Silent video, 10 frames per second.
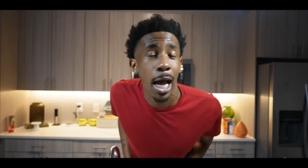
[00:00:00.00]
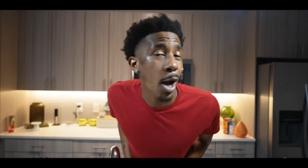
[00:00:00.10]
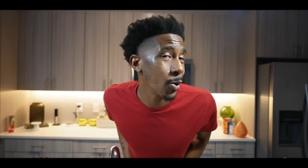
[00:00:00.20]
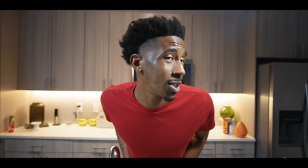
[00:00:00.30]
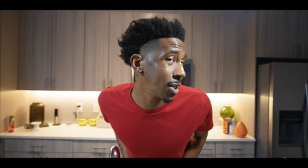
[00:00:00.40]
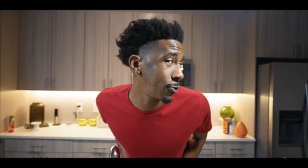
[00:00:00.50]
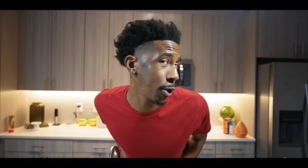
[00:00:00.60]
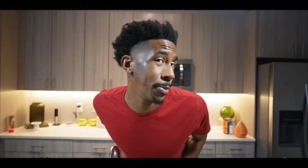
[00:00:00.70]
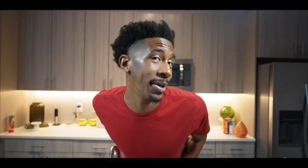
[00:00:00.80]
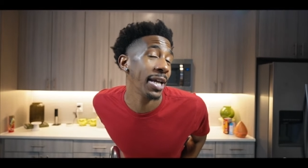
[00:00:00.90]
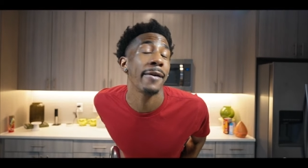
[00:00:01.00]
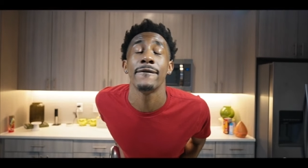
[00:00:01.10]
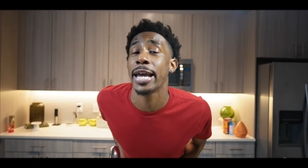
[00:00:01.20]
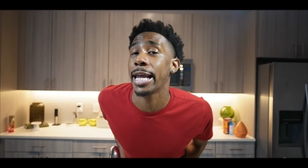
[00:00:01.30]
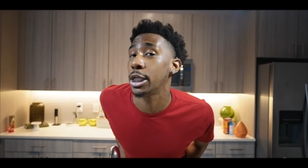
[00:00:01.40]
always look real big and
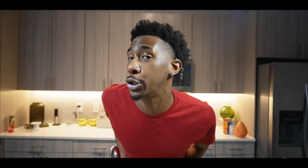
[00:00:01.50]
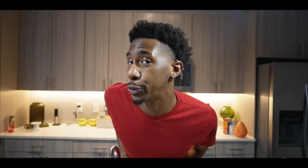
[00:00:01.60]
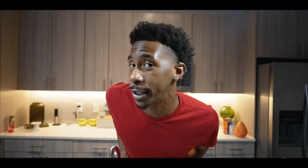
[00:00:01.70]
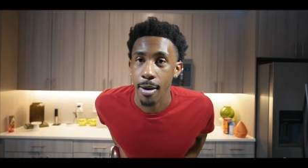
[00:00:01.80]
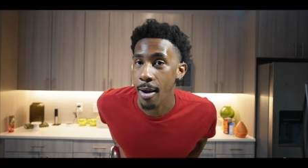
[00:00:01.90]
fat and juicy.